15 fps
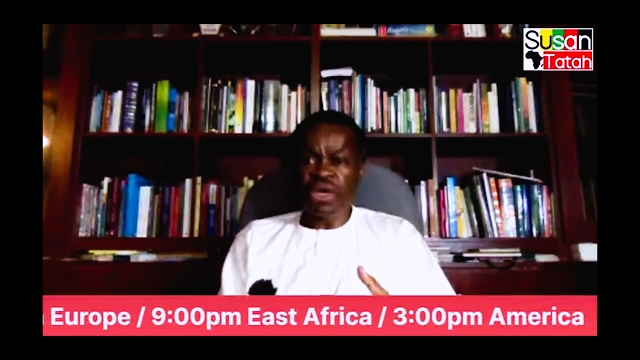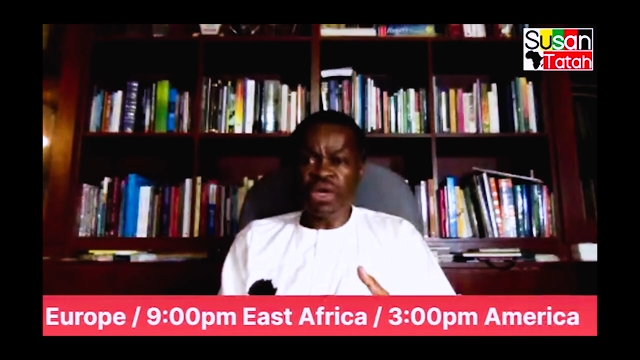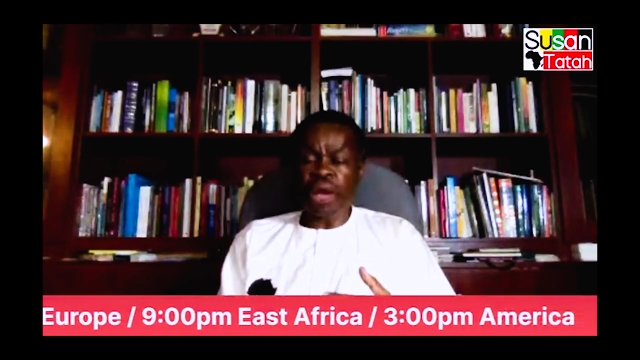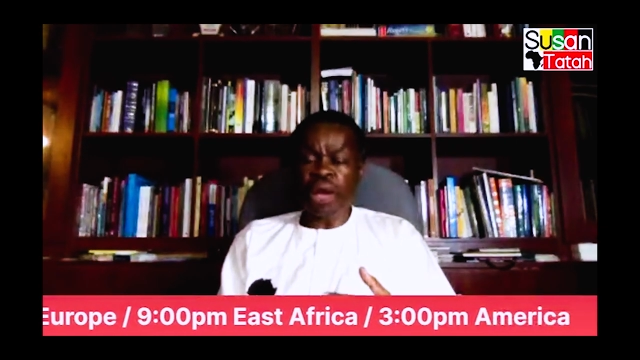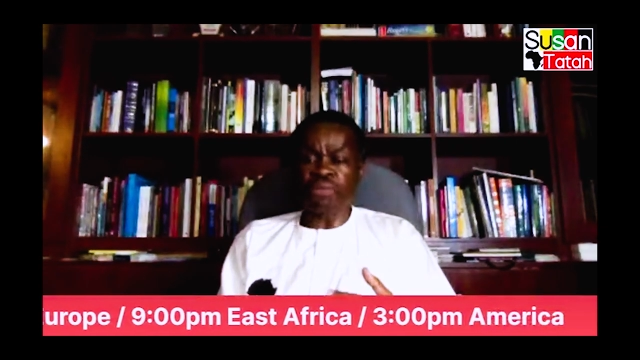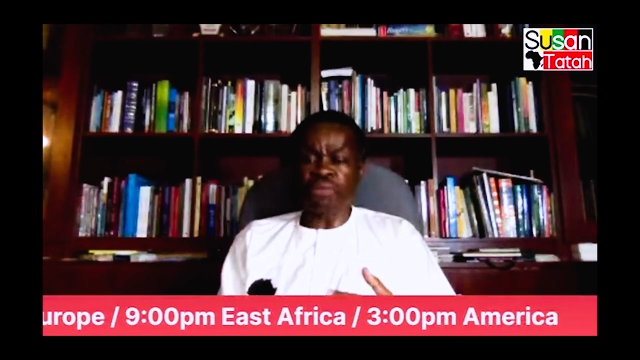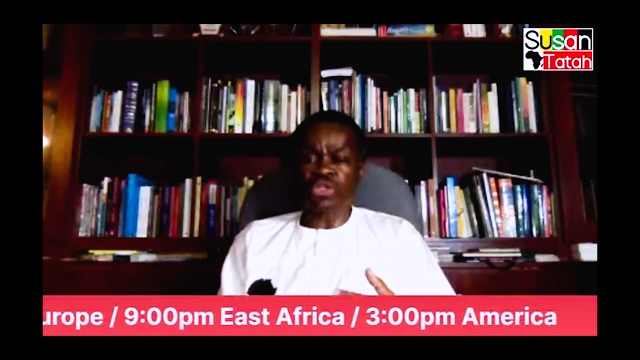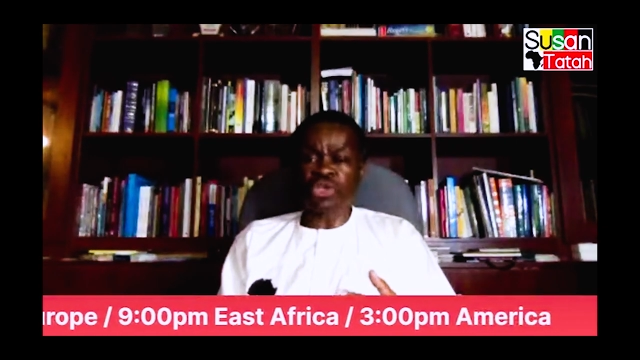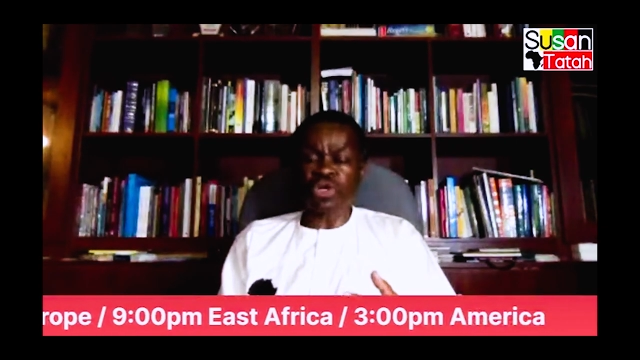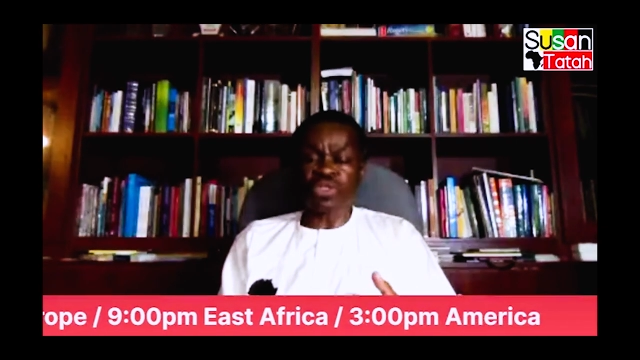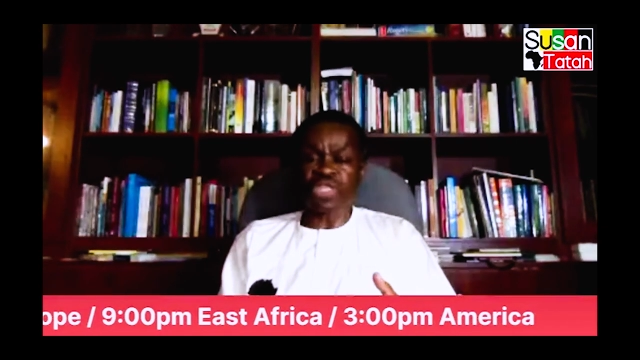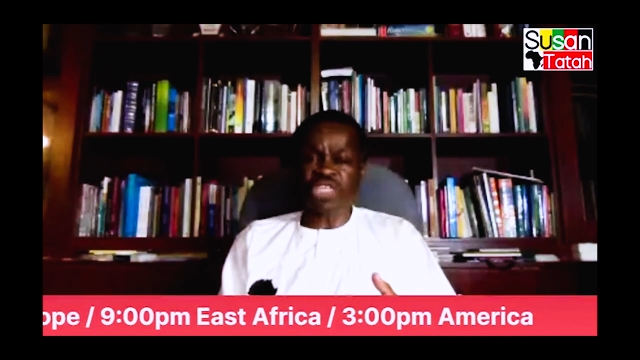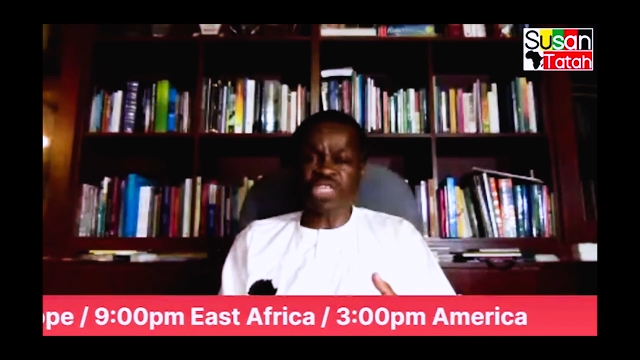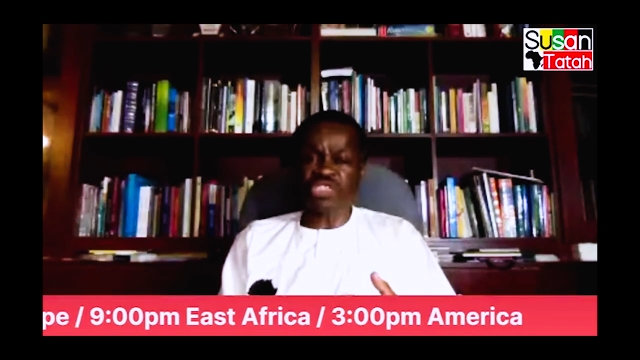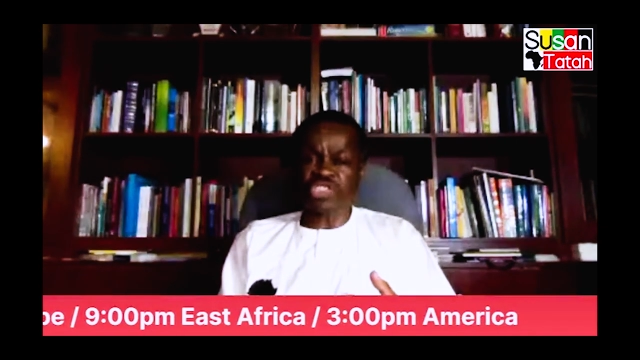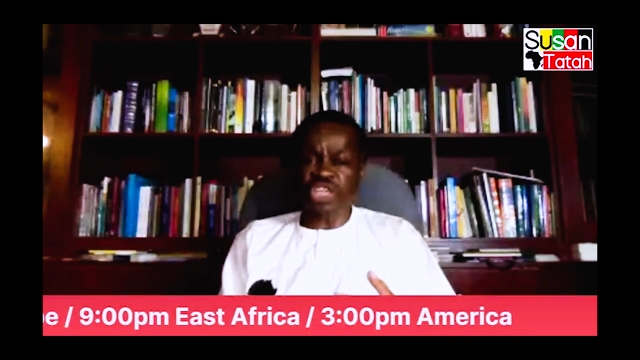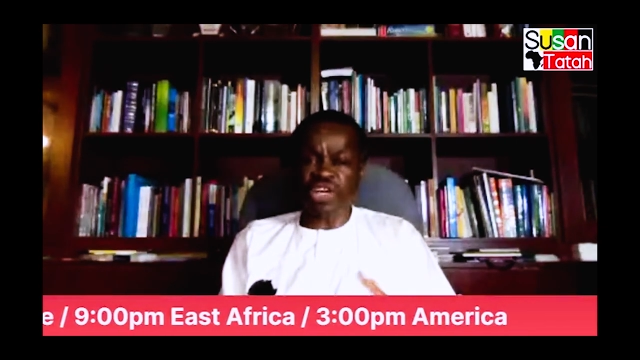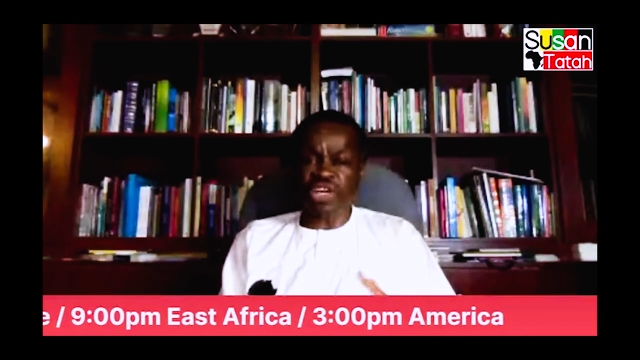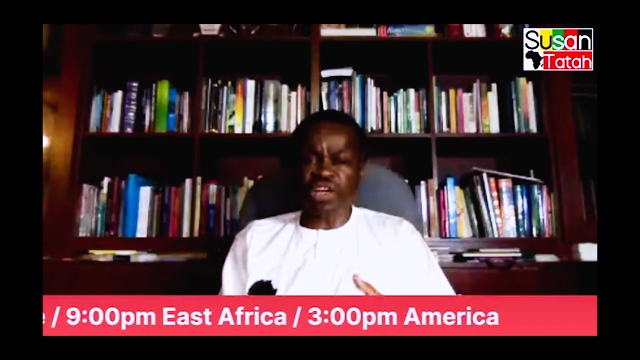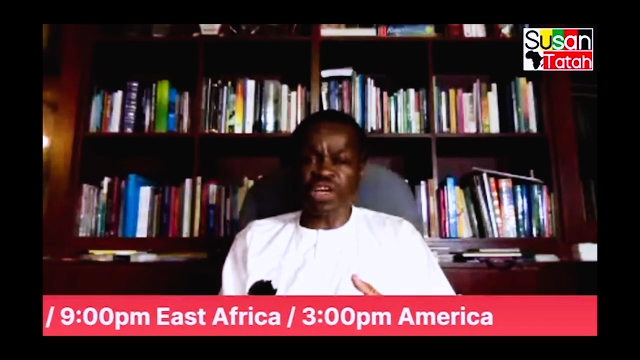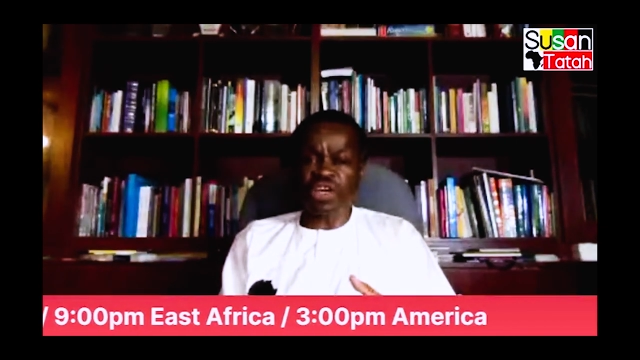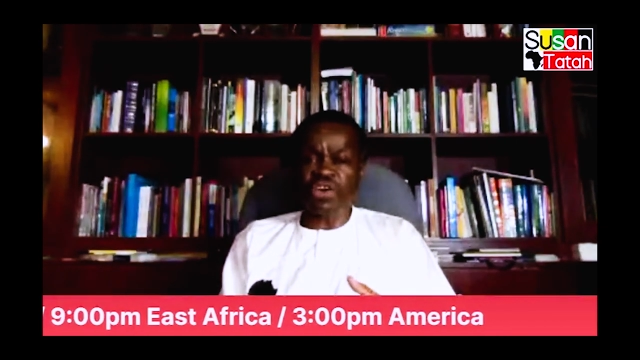I'm told that
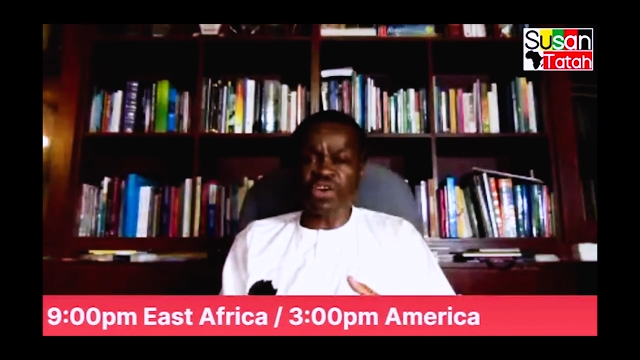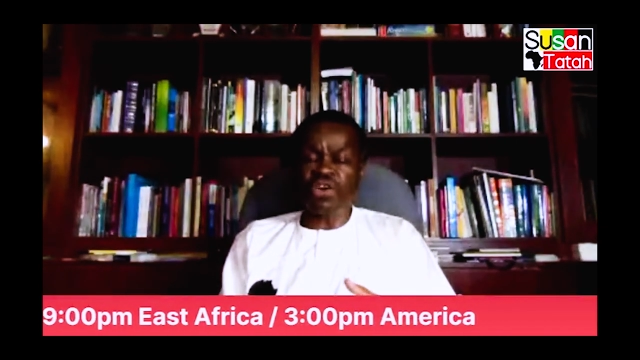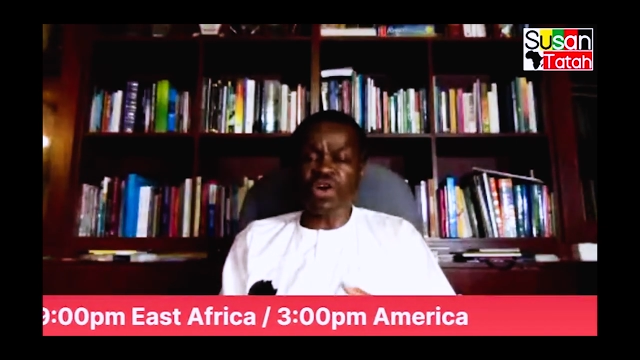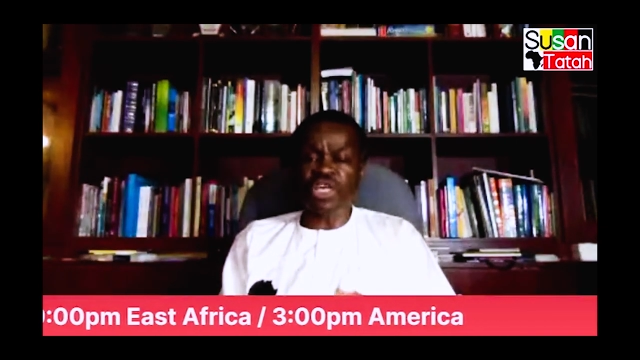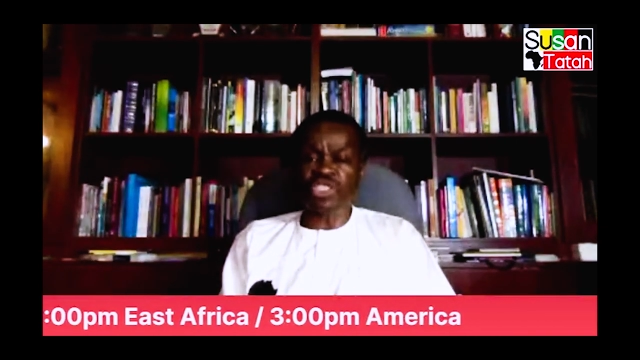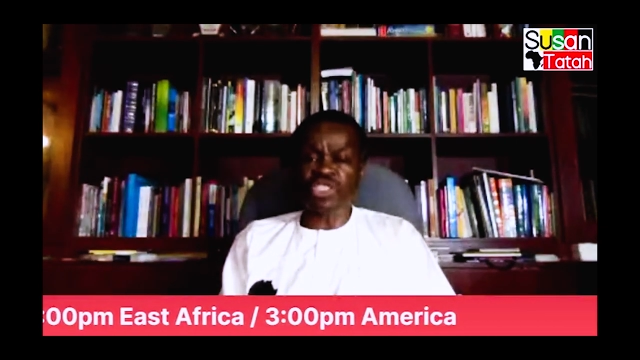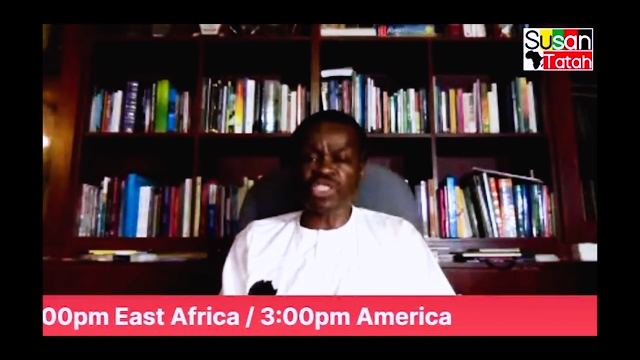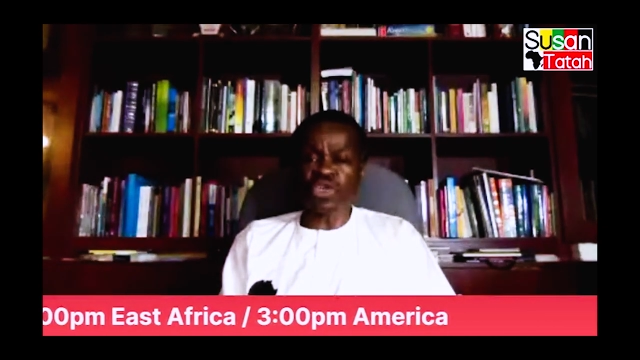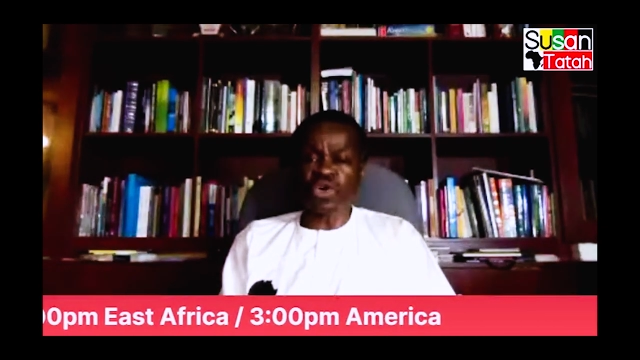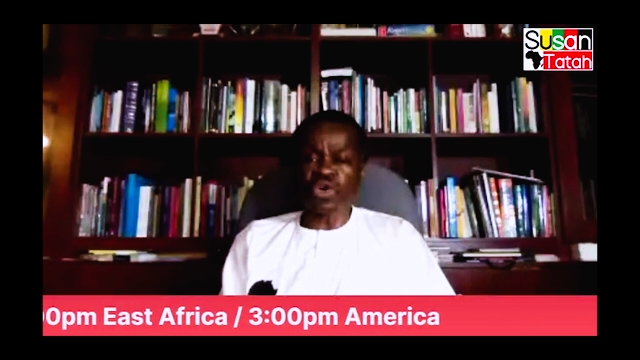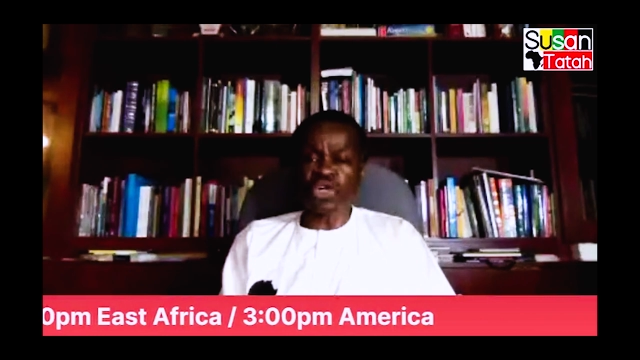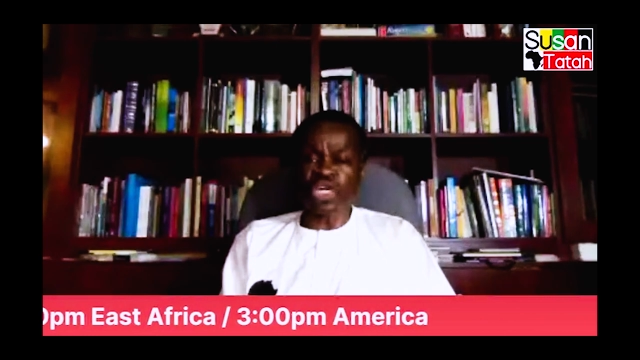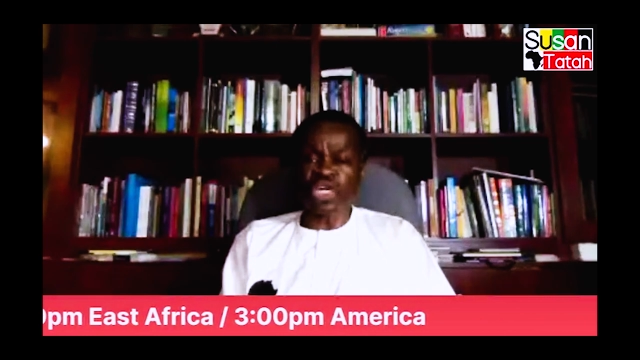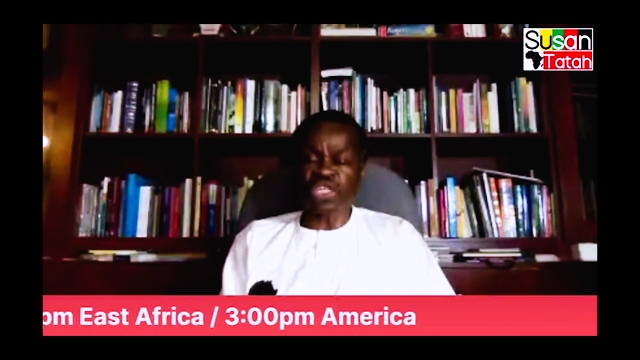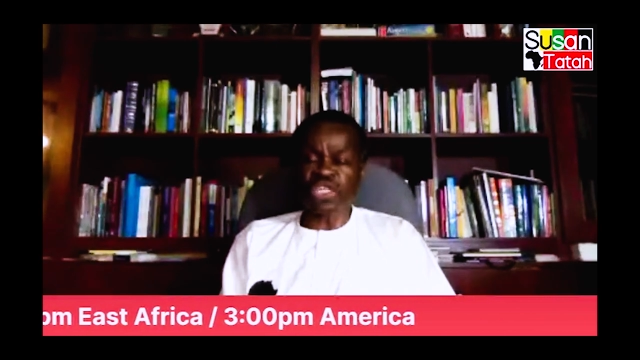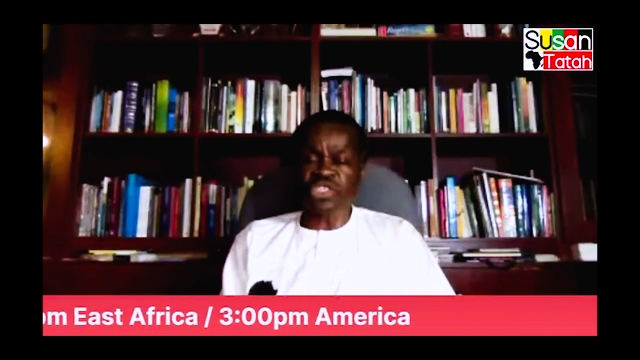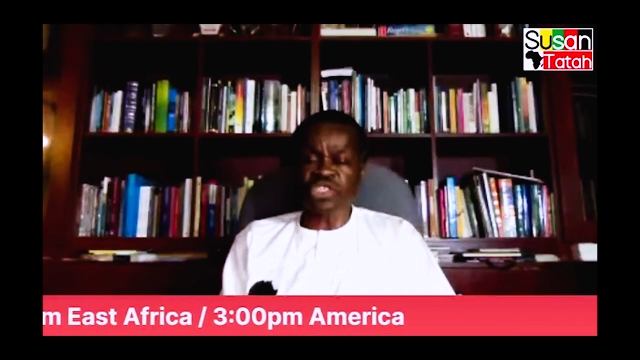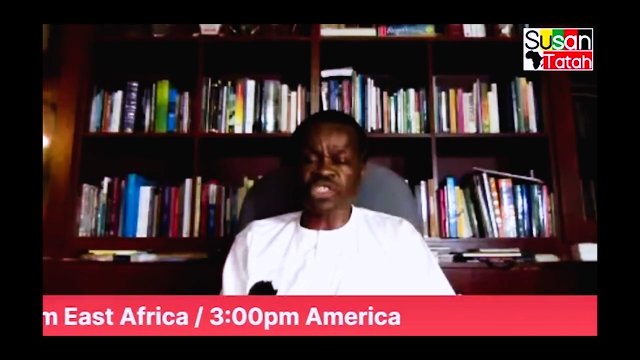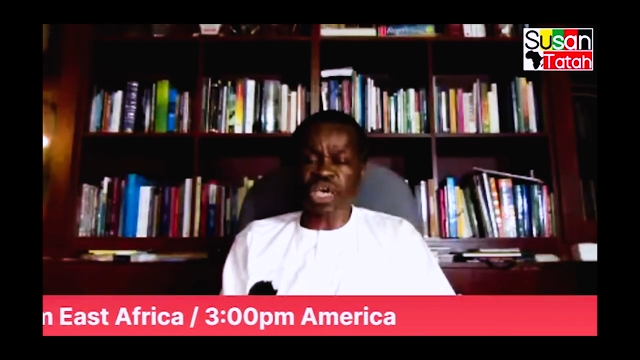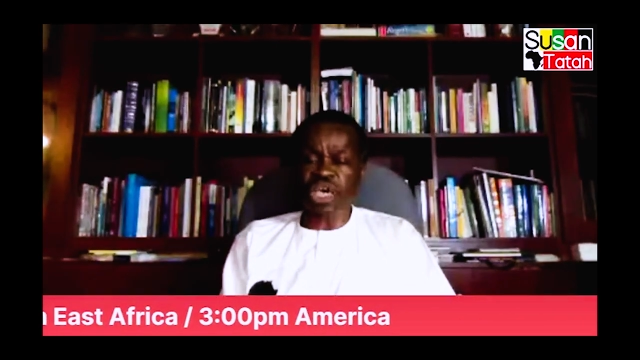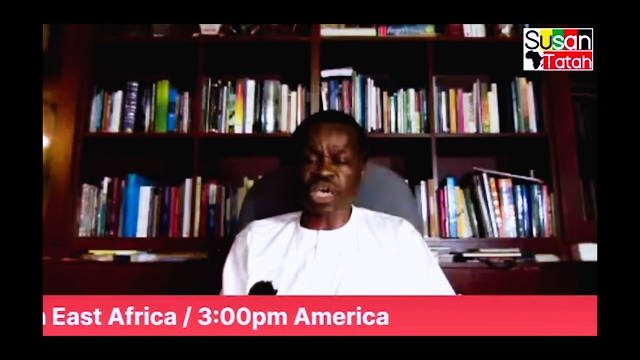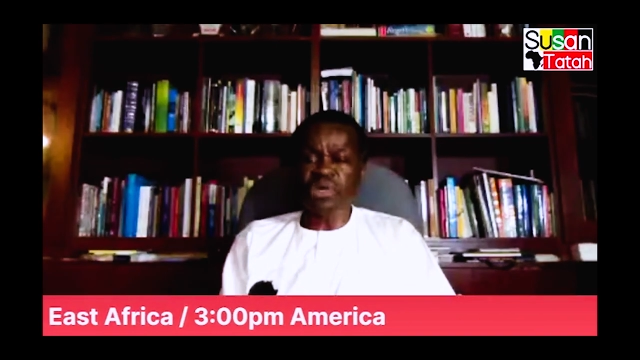Sierra Leone has ordered the
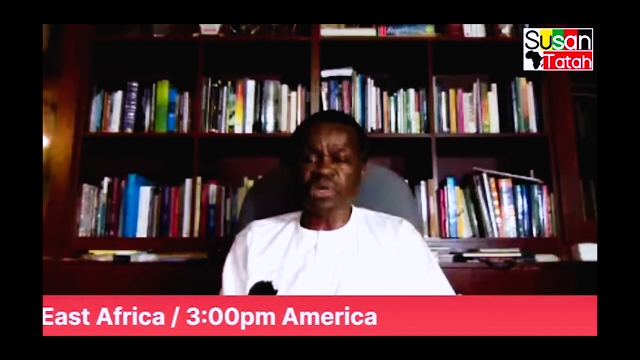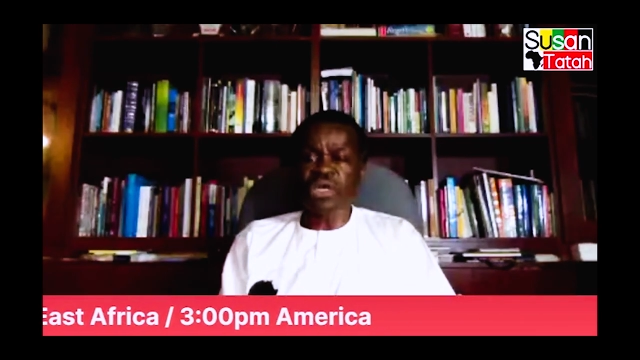same.